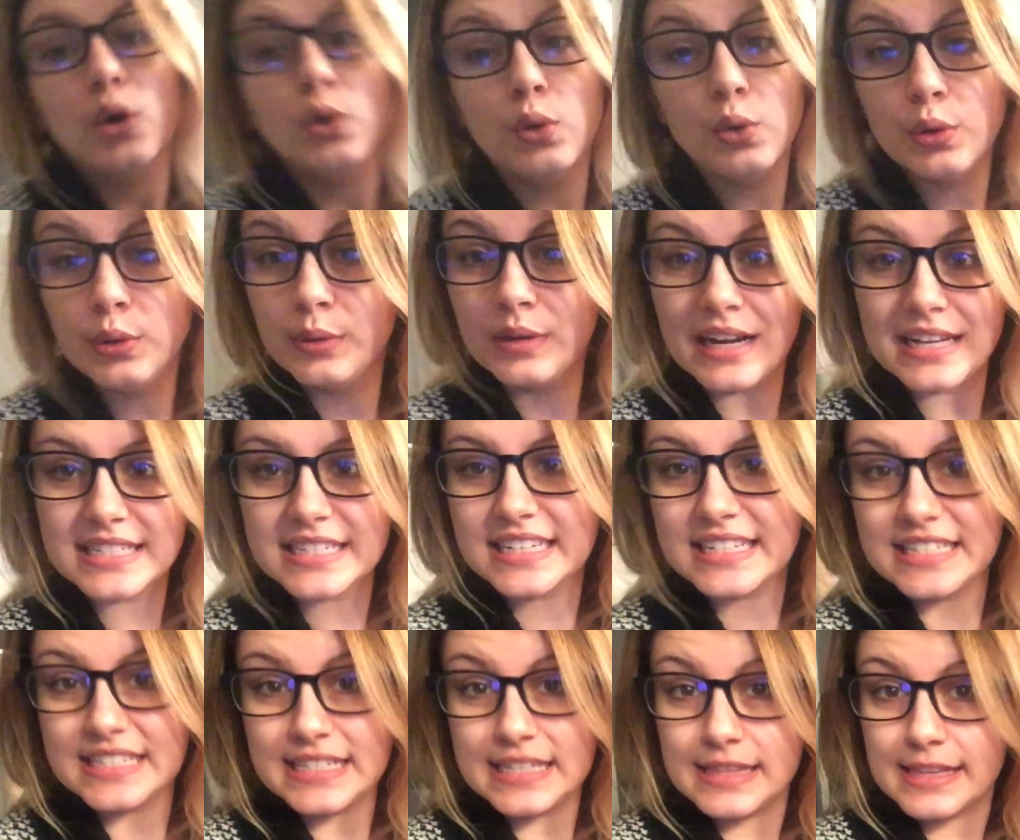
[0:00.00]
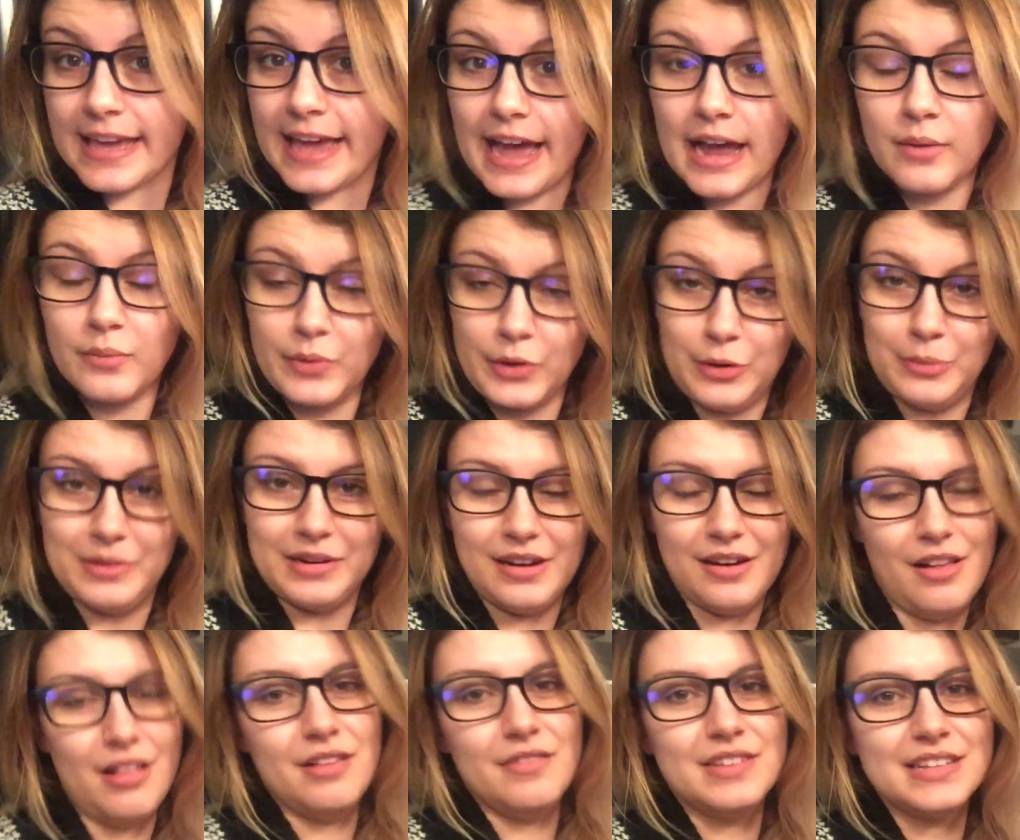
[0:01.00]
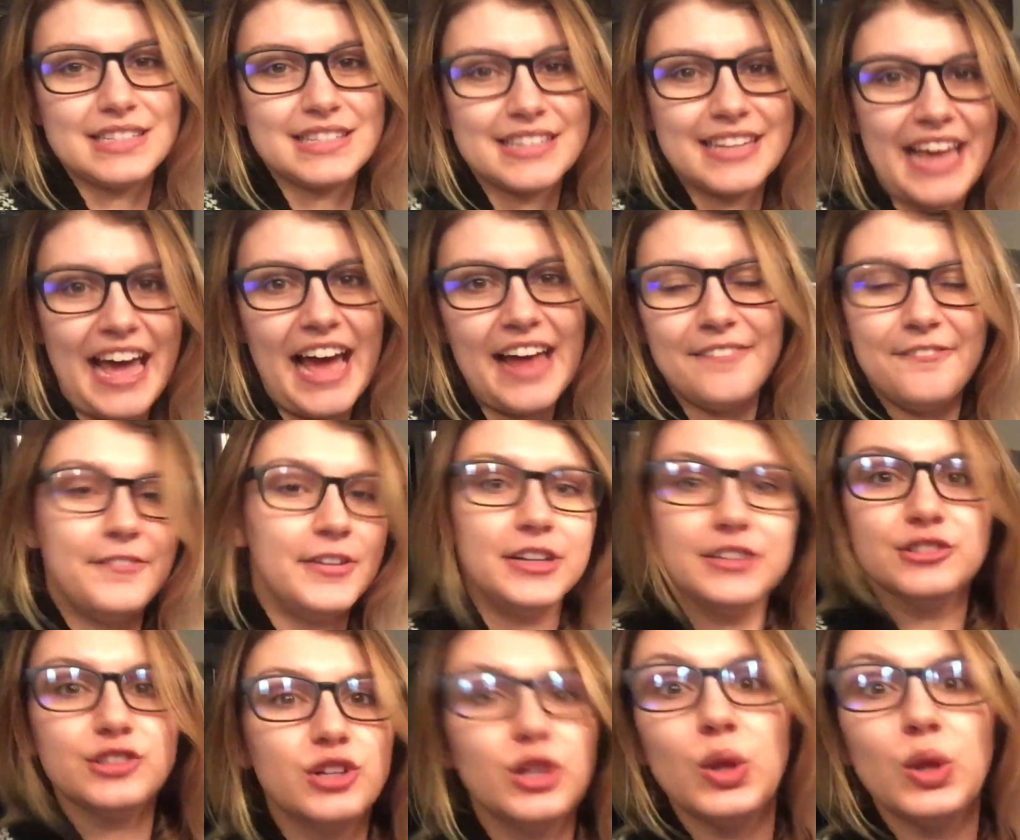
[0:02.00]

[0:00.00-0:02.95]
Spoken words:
Ooh, you guys get to see the cat room in all of its cat-filled